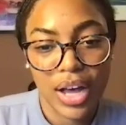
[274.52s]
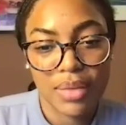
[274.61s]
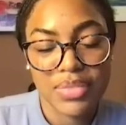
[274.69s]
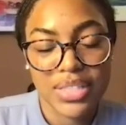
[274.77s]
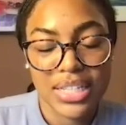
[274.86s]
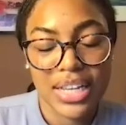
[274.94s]

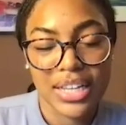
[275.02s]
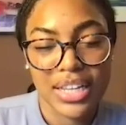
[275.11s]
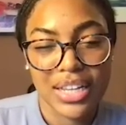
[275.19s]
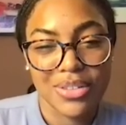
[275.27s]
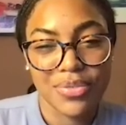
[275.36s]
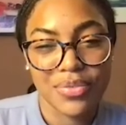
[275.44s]
seeing
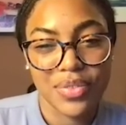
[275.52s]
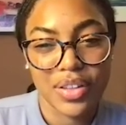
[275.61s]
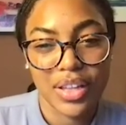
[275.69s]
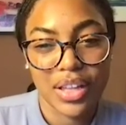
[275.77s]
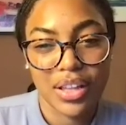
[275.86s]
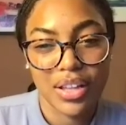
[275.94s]
if
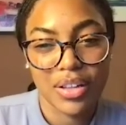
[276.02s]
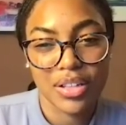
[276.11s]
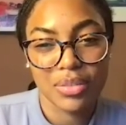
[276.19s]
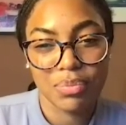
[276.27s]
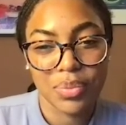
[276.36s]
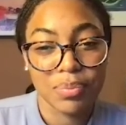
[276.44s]

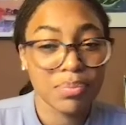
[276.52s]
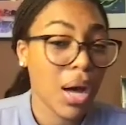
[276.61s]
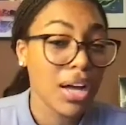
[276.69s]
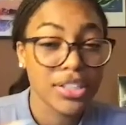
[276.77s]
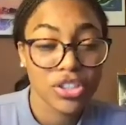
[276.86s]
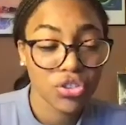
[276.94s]

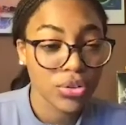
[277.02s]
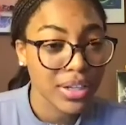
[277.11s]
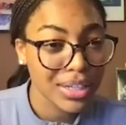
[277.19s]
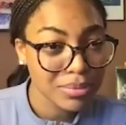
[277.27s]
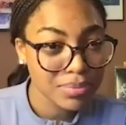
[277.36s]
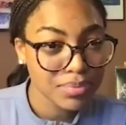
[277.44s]

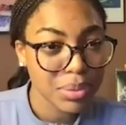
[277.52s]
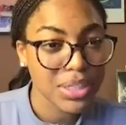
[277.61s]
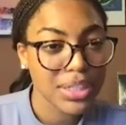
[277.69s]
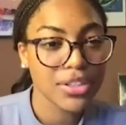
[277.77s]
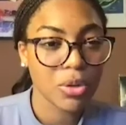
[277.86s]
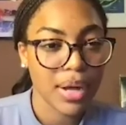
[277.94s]

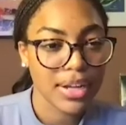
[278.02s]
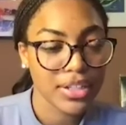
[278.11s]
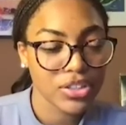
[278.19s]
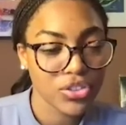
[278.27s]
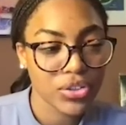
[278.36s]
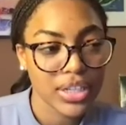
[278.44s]
political
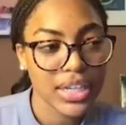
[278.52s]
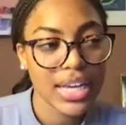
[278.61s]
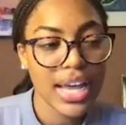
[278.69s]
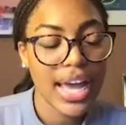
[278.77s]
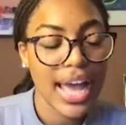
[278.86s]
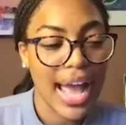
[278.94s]
punditry
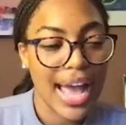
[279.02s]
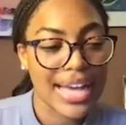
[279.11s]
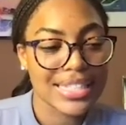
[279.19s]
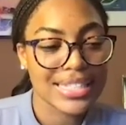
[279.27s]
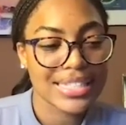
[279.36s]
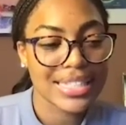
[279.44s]

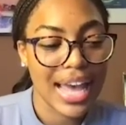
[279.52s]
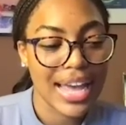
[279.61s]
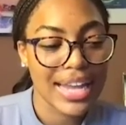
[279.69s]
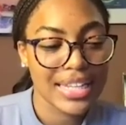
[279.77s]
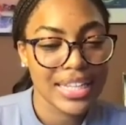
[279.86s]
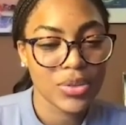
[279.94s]
has
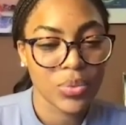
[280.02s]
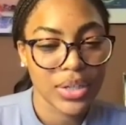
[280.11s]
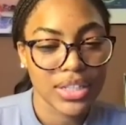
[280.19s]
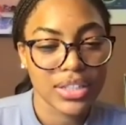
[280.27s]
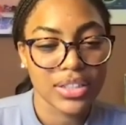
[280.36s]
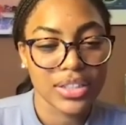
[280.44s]
any
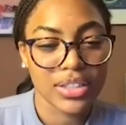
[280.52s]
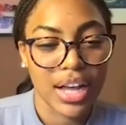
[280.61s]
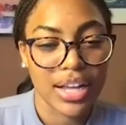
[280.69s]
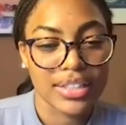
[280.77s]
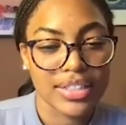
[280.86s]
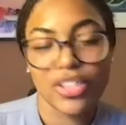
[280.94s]
real
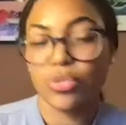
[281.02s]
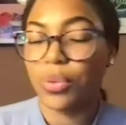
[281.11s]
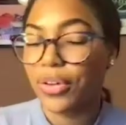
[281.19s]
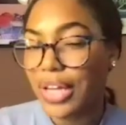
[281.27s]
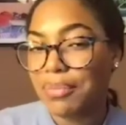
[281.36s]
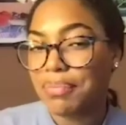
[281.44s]

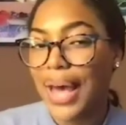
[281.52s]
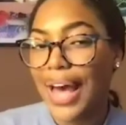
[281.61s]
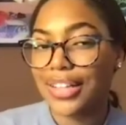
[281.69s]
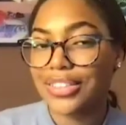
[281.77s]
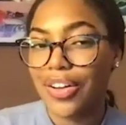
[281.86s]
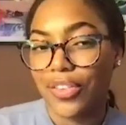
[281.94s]
tangible
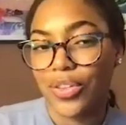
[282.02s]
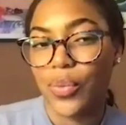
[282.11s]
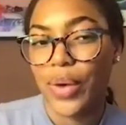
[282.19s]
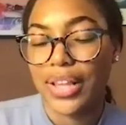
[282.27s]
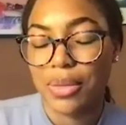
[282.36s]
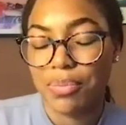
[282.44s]
impact on the
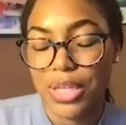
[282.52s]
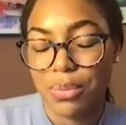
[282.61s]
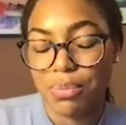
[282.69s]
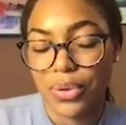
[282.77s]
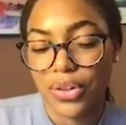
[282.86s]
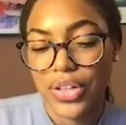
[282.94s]
way that
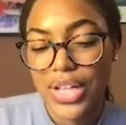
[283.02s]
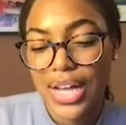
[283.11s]
people